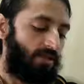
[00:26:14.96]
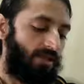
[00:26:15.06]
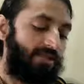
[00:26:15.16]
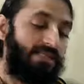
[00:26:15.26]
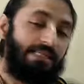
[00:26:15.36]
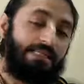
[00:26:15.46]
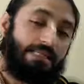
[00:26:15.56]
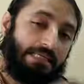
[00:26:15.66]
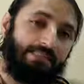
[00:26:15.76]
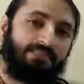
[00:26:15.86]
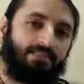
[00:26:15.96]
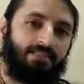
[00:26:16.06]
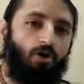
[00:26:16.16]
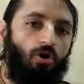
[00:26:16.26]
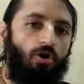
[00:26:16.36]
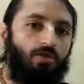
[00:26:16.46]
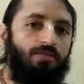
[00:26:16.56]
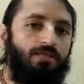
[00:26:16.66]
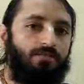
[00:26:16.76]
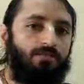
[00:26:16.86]
that he is
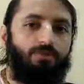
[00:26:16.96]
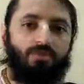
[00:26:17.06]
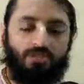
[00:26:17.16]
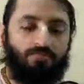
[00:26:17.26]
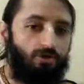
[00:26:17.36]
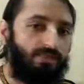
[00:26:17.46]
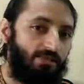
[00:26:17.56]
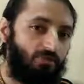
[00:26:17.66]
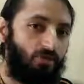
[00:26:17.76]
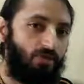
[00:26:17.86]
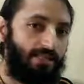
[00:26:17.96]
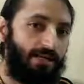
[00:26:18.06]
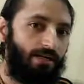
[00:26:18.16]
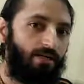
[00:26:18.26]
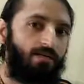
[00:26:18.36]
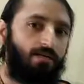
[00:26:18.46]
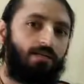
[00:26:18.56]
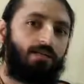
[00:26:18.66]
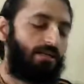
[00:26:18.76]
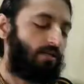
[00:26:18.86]
always, just because he has got a thread,
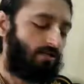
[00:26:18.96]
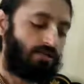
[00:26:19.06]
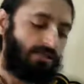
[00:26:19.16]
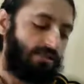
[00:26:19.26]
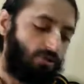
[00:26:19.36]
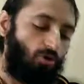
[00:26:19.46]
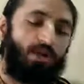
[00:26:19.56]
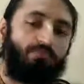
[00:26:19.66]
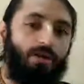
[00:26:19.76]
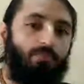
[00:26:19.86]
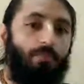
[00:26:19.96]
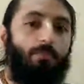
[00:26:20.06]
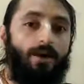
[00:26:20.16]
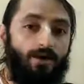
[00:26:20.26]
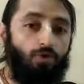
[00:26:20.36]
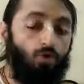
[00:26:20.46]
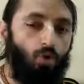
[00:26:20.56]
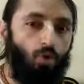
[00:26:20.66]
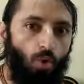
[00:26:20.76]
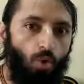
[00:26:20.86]
he is a qualified Brahman.
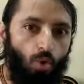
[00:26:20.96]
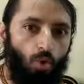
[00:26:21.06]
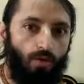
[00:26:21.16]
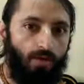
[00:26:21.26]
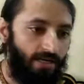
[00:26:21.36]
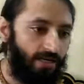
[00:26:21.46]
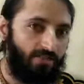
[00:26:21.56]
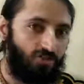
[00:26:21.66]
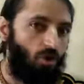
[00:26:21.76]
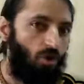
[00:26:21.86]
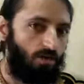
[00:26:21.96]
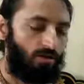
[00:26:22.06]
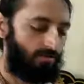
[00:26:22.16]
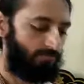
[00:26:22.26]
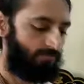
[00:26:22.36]
No, it is not.